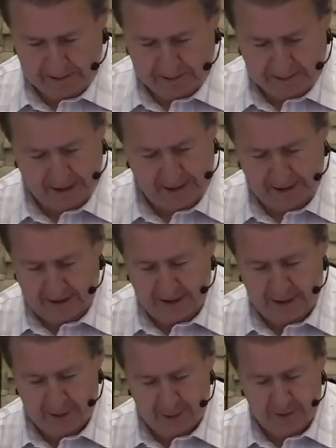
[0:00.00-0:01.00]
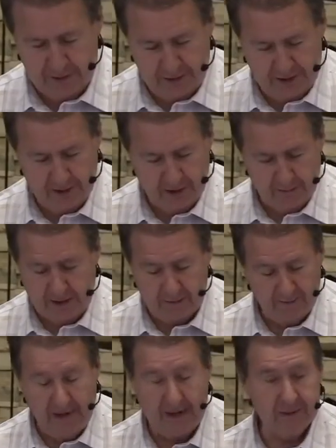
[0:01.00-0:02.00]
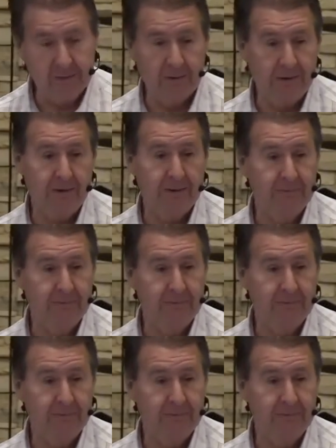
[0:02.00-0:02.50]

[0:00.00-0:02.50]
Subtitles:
"Can any good thing come out of Nazareth?"